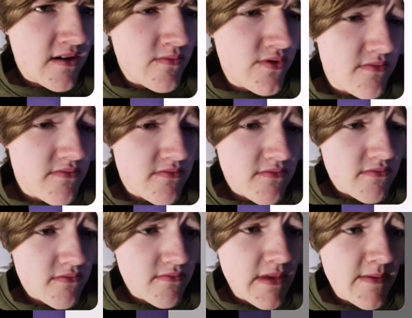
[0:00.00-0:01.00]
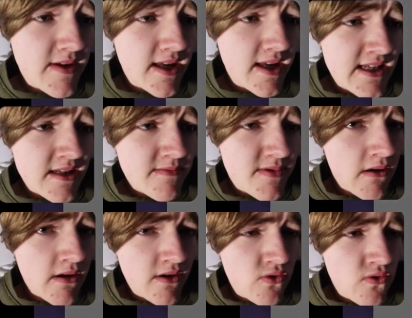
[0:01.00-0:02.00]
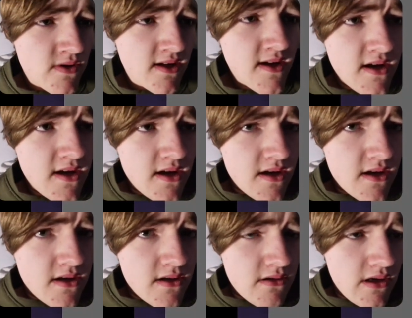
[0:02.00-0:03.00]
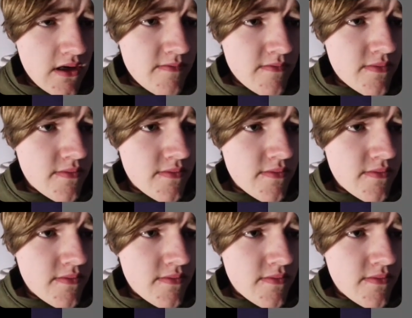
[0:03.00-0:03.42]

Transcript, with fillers: But maybe it's Kyle's um,